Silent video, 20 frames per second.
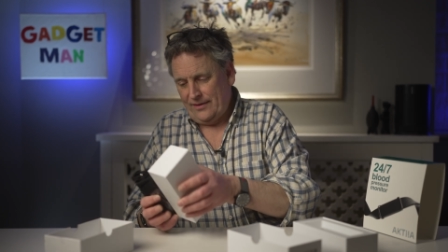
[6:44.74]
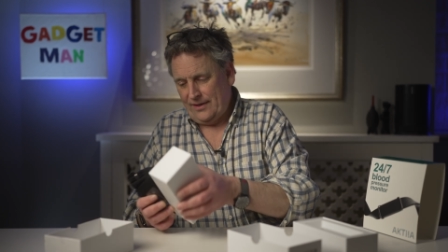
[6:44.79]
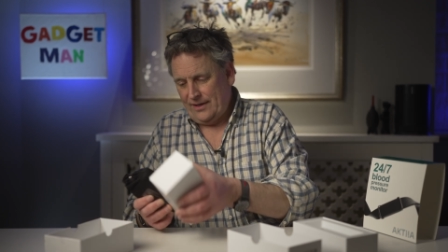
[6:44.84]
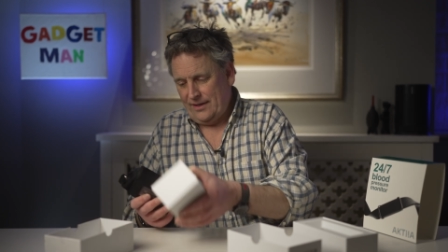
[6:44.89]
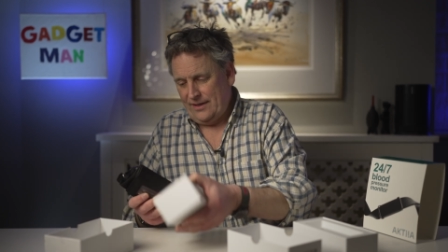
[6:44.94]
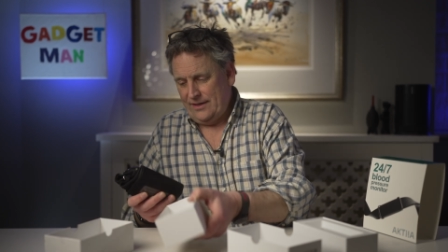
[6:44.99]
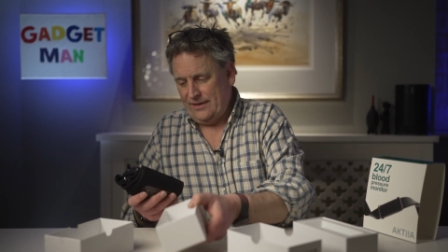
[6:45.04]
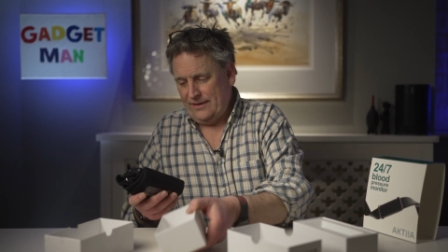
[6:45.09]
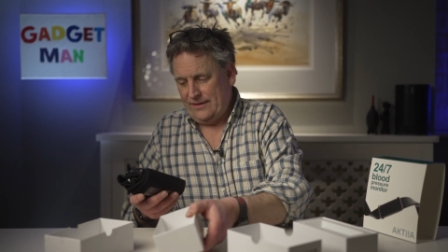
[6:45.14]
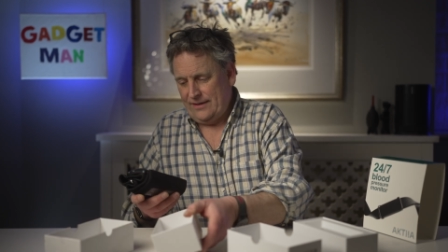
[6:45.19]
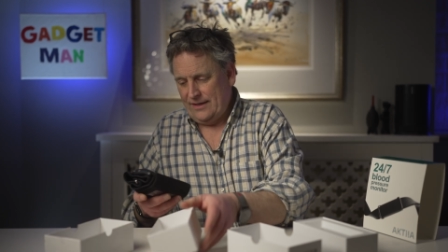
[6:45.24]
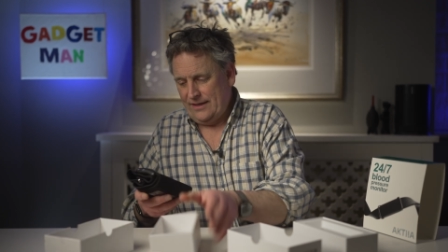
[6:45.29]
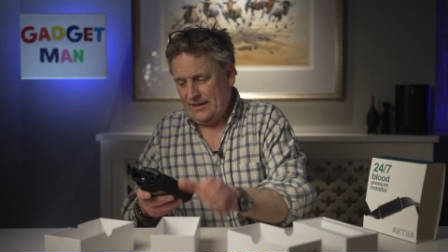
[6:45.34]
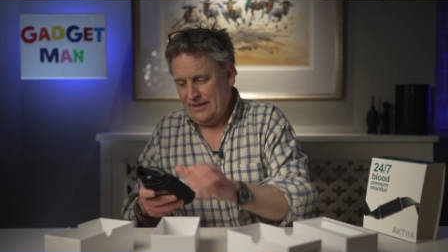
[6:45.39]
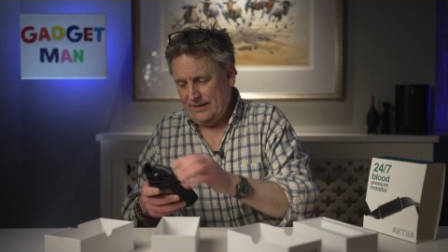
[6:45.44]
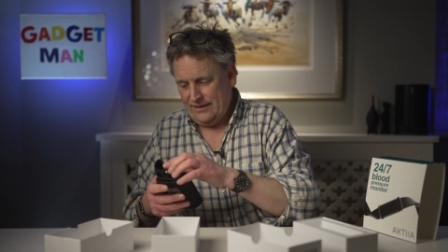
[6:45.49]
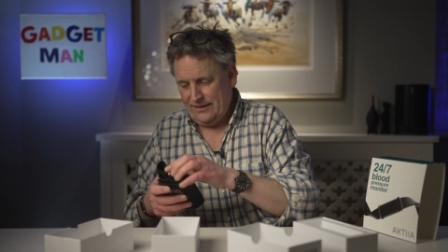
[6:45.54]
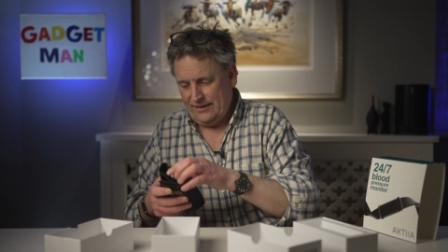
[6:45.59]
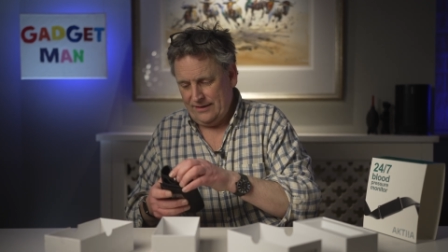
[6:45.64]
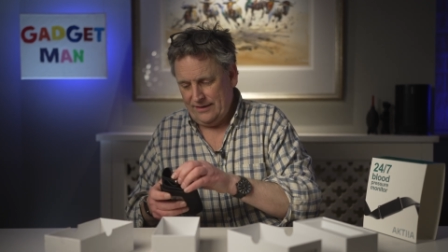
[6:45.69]
And
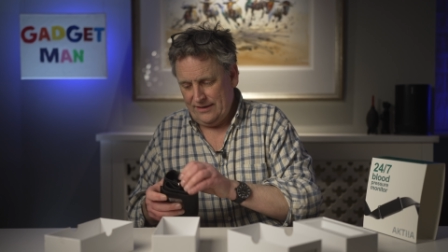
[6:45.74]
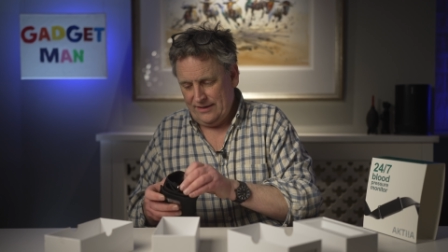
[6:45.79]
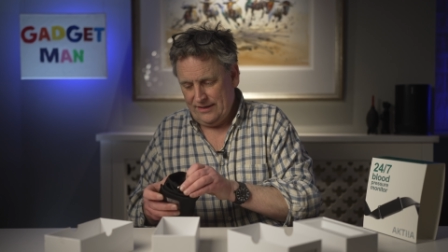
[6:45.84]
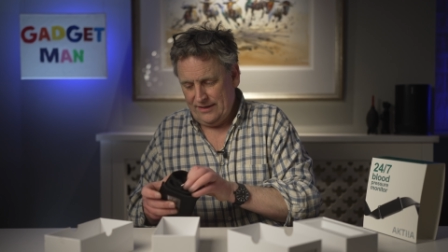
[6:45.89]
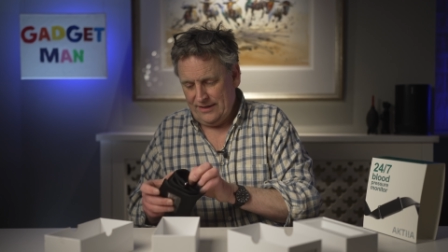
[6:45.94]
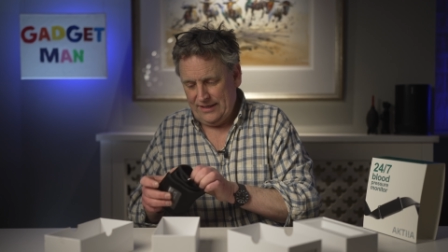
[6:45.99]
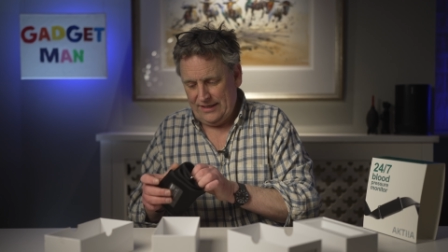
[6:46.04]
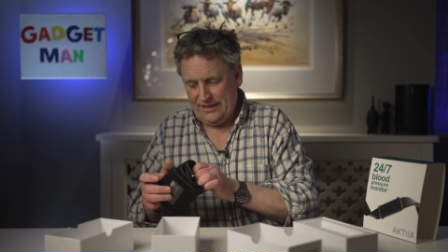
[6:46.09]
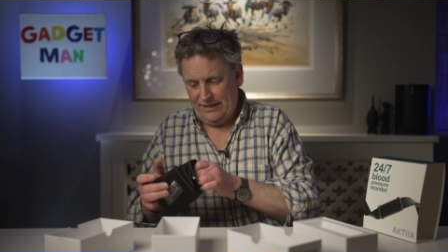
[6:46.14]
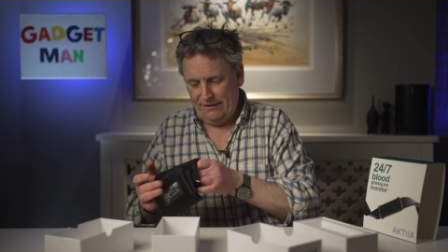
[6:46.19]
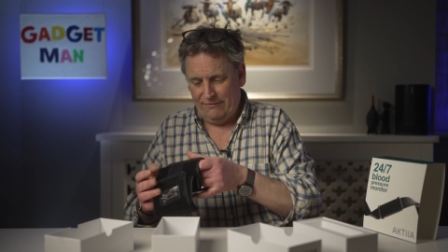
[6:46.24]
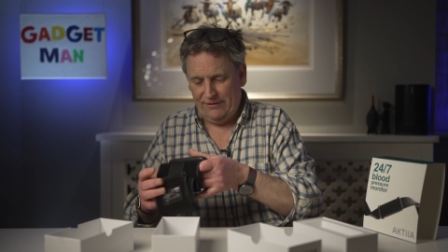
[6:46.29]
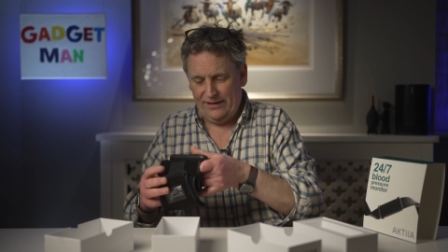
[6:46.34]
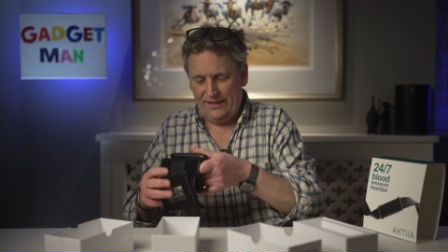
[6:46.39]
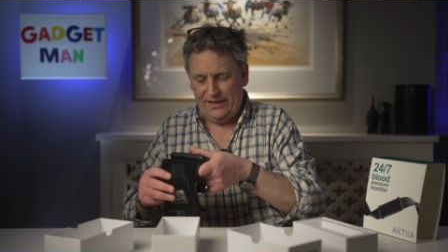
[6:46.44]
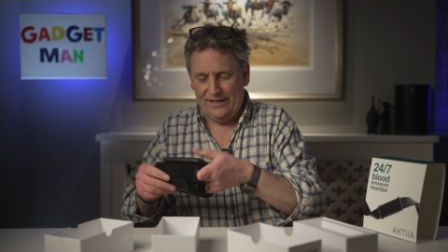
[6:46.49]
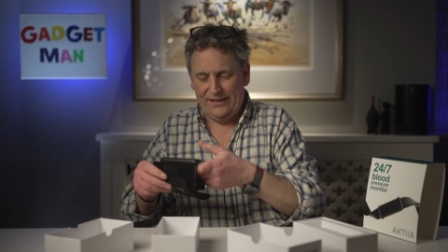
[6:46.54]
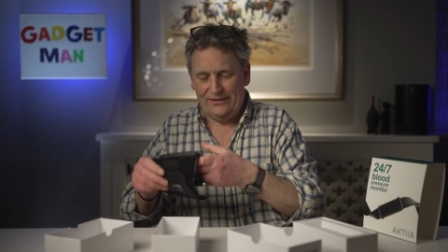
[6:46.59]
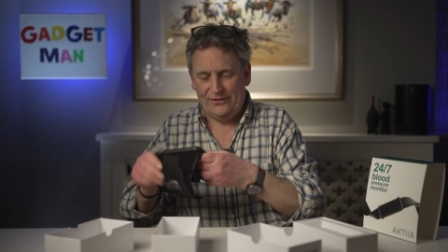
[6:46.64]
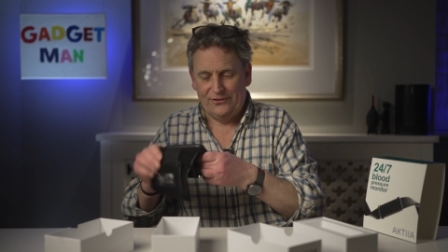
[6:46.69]
here it
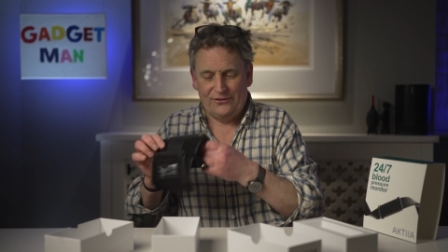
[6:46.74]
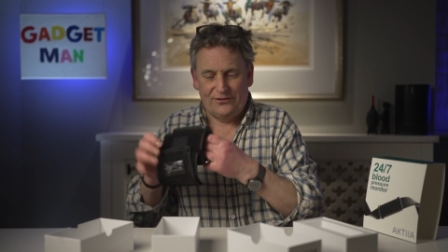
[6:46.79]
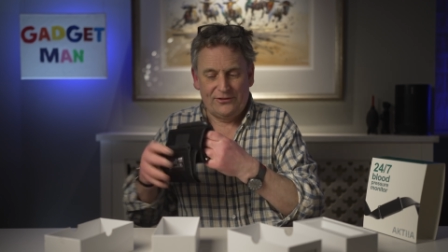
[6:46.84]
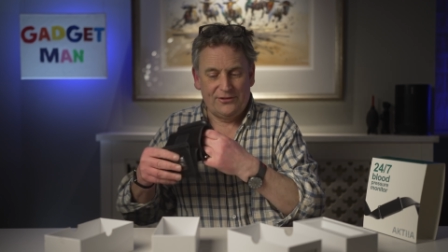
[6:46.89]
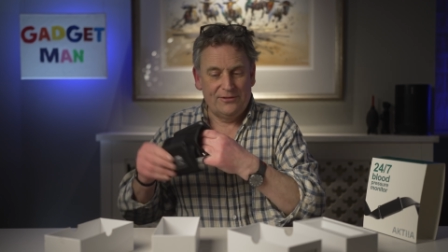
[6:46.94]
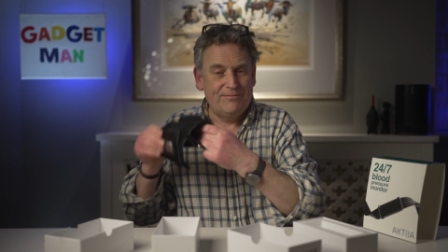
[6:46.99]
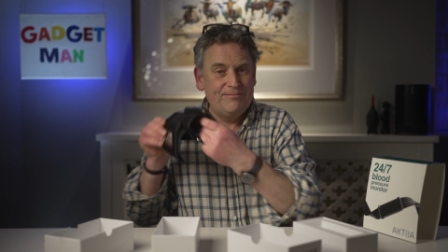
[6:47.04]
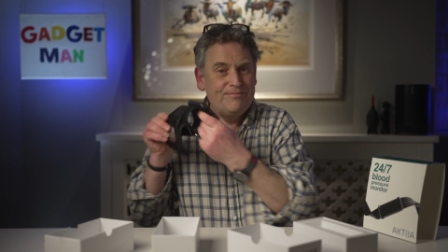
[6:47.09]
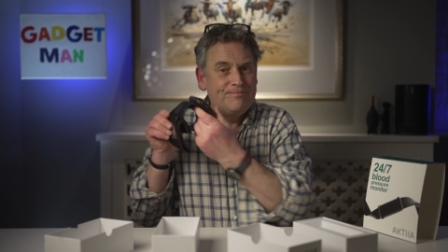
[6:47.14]
is.